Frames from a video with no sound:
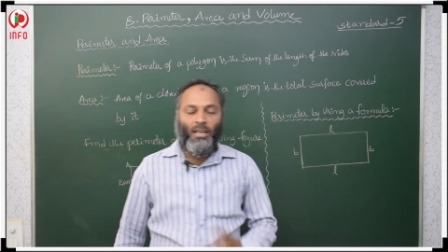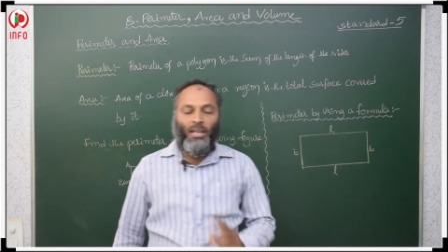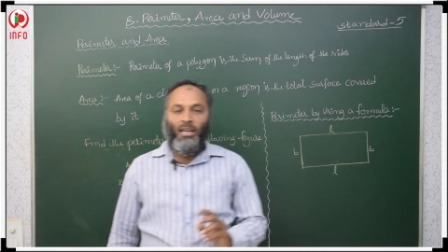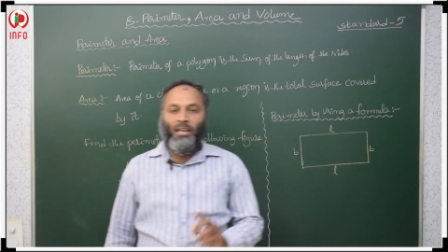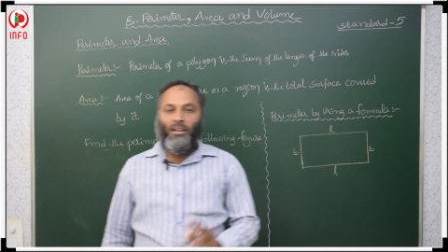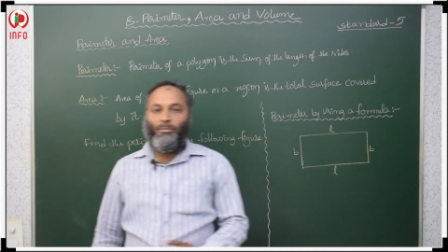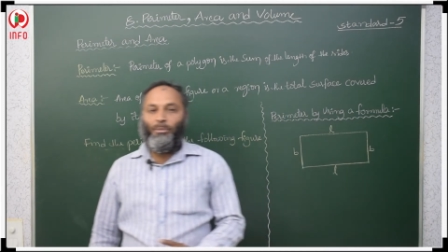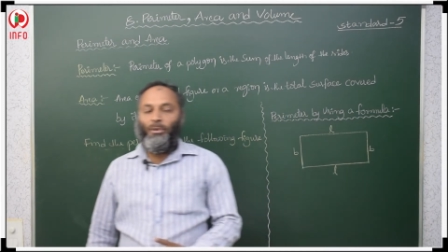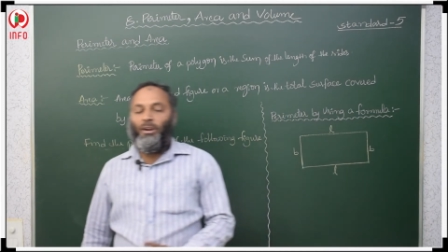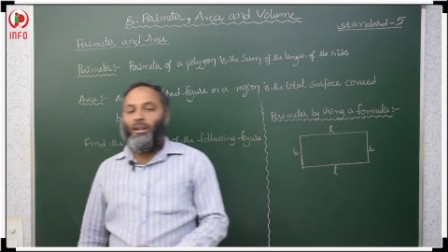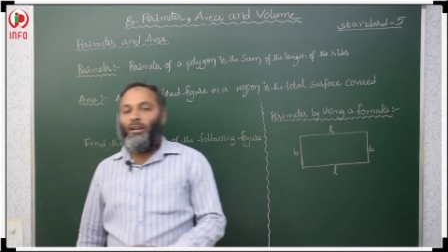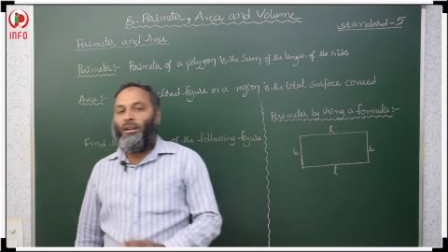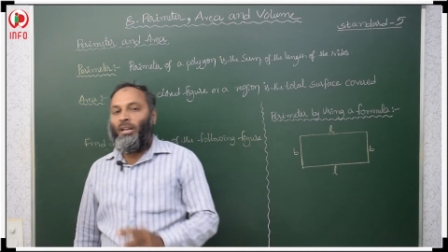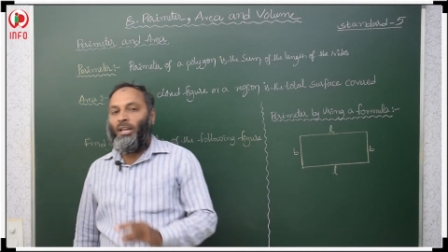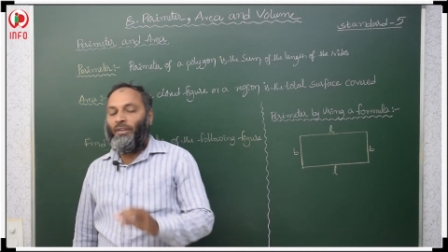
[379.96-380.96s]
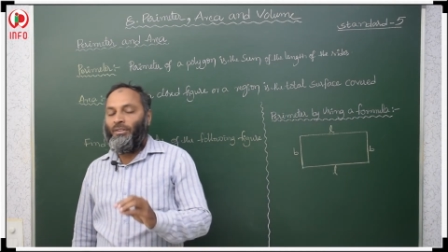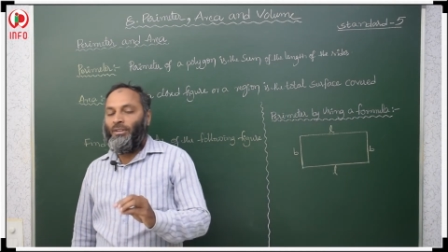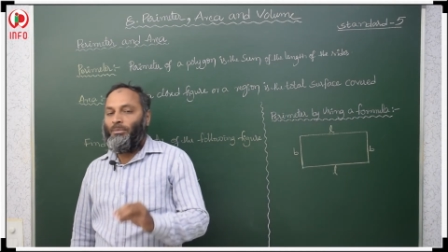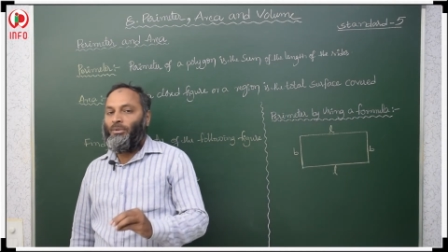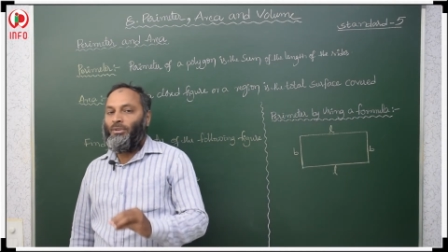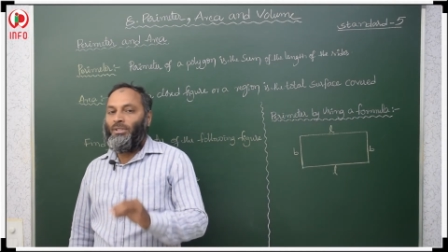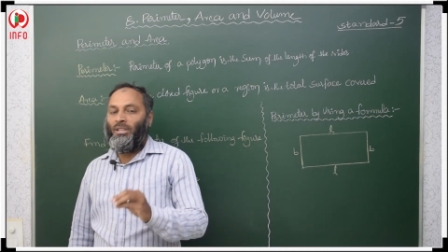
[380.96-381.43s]
If polygon if
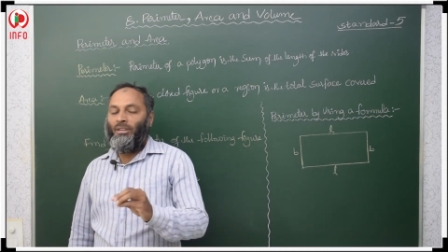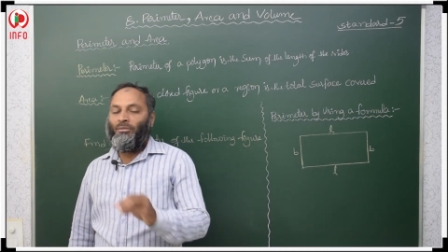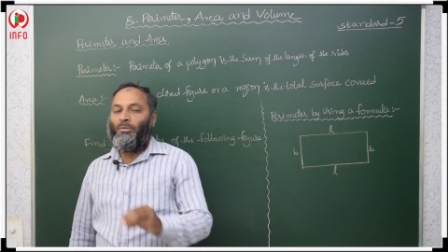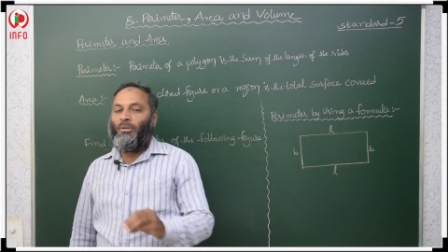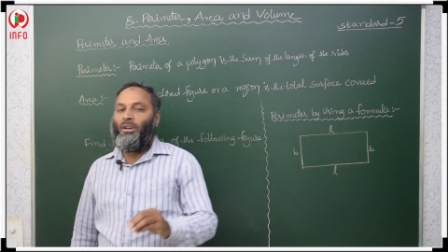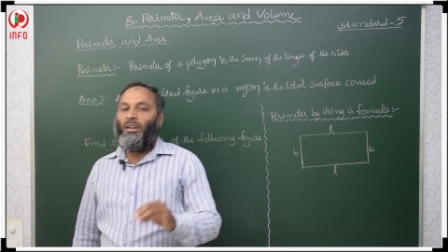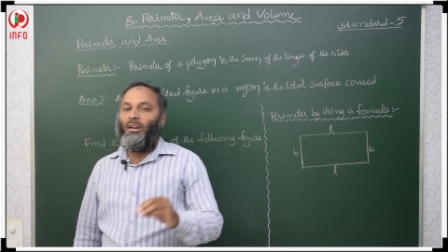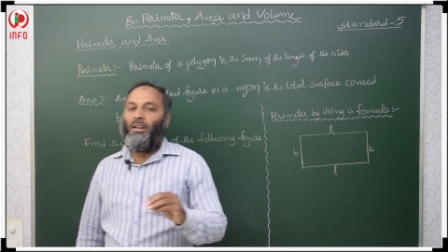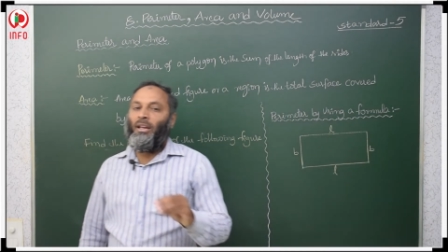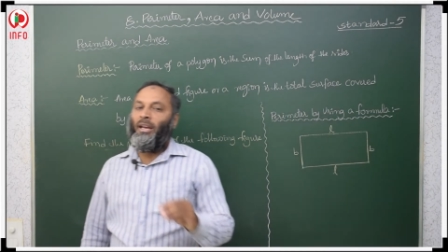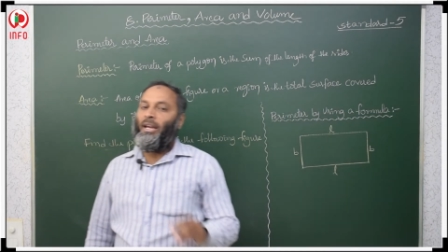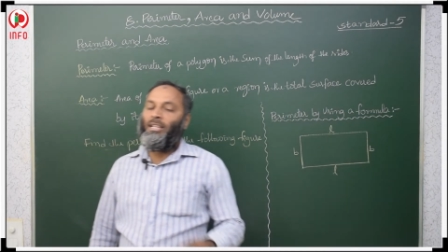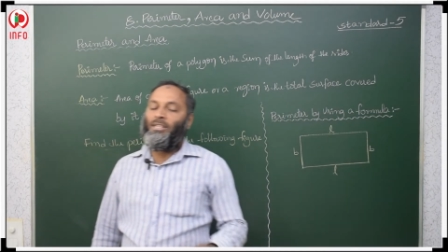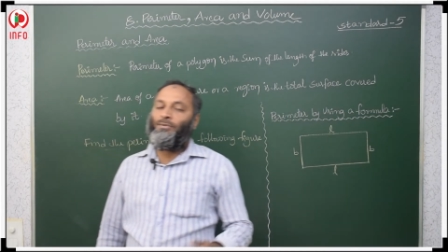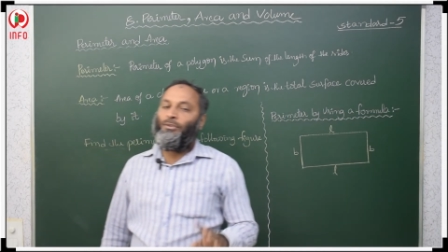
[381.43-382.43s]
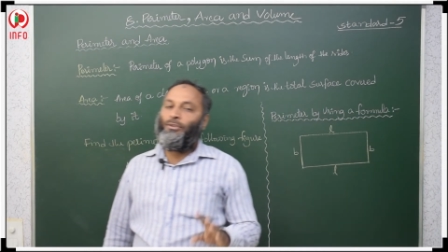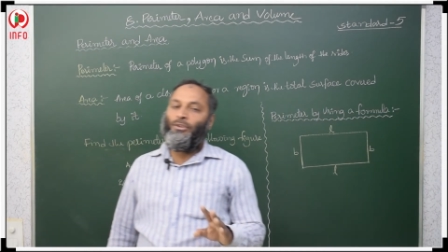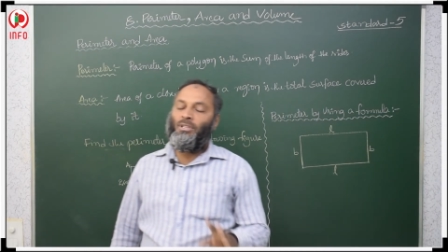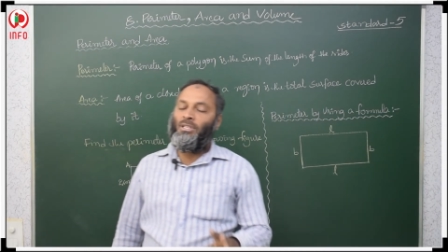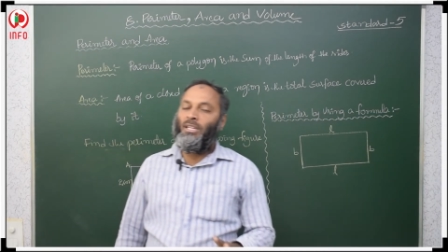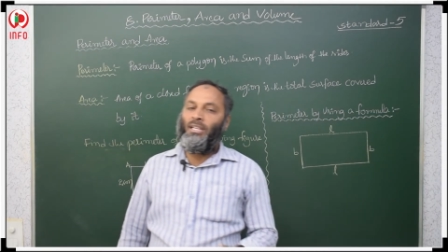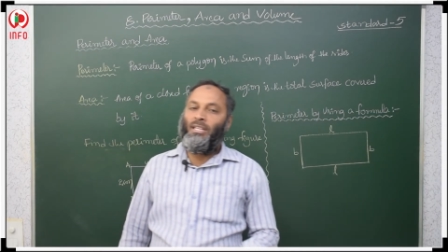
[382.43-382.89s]
suppose if polygon has 4
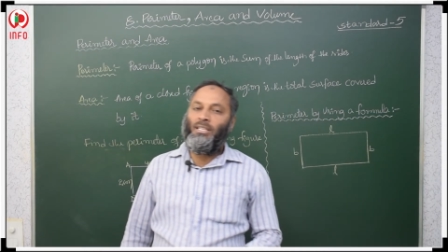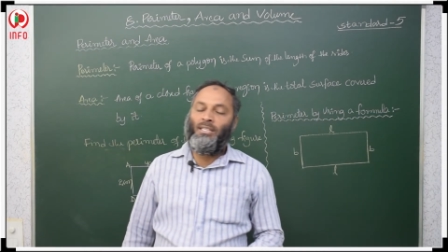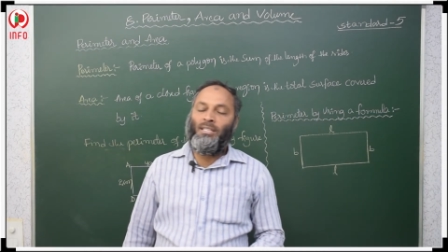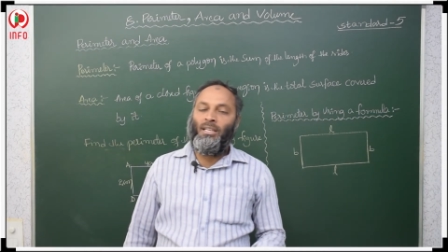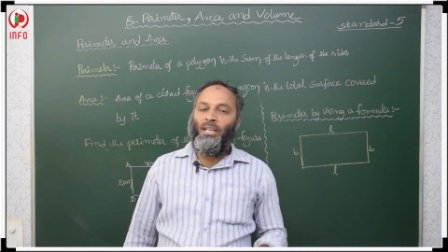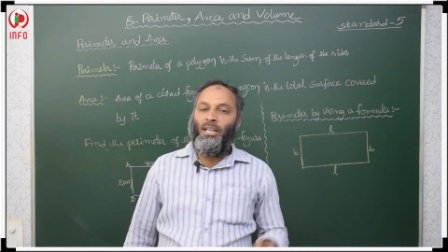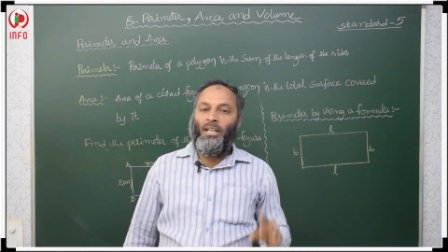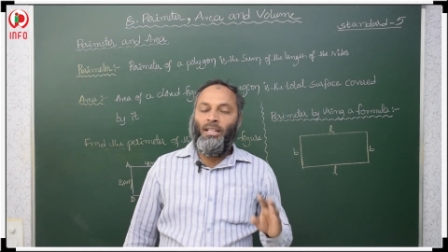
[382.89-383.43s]
sides